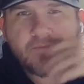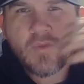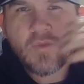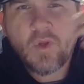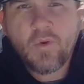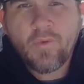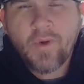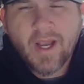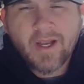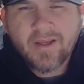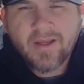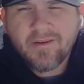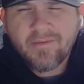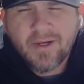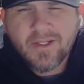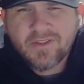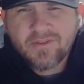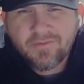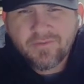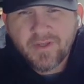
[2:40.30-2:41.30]
We're not going to
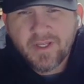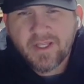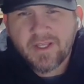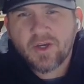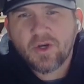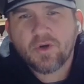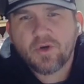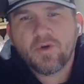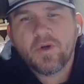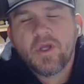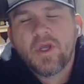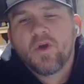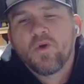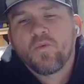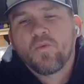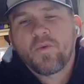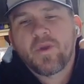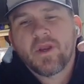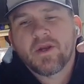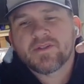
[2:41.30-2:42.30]
watch a video.
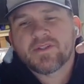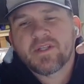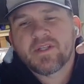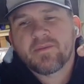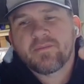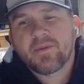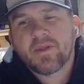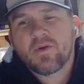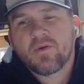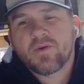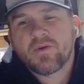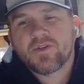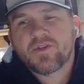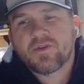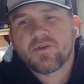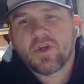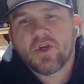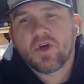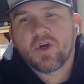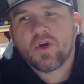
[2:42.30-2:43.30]
We are simply going to
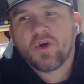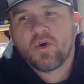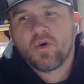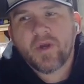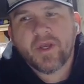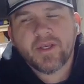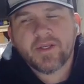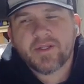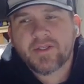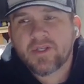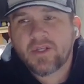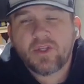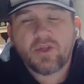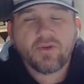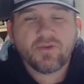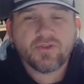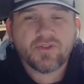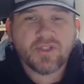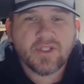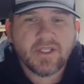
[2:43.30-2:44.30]
go into,
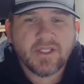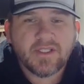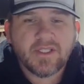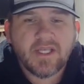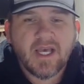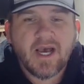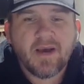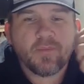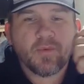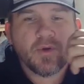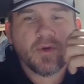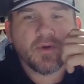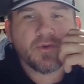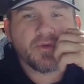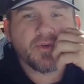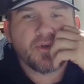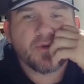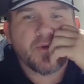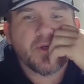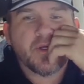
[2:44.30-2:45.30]
usually the top one will
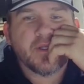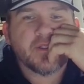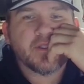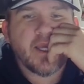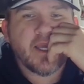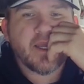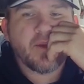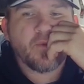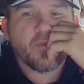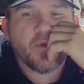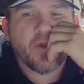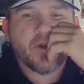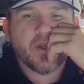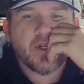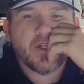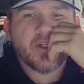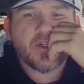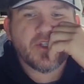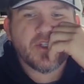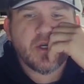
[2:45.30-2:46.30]
do it, and we're going
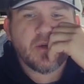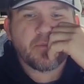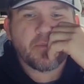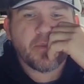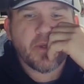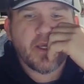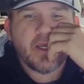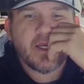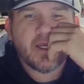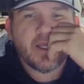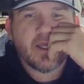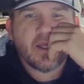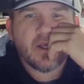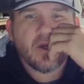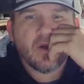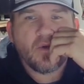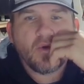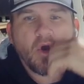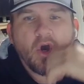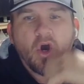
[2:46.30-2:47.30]
to jump in and
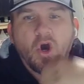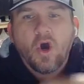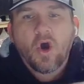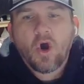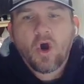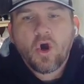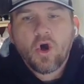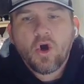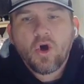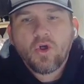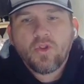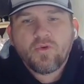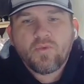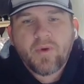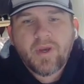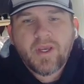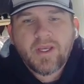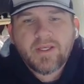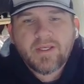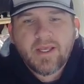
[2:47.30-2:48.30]
go all the
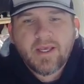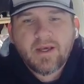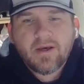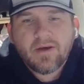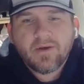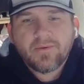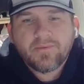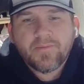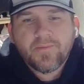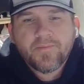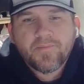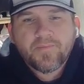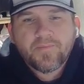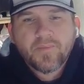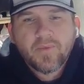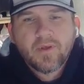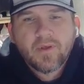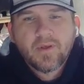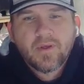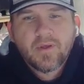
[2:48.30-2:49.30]
way down
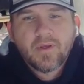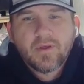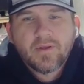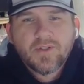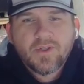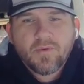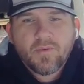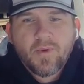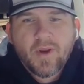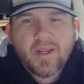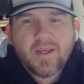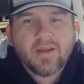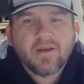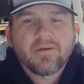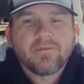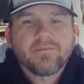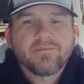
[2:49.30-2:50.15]
to right here.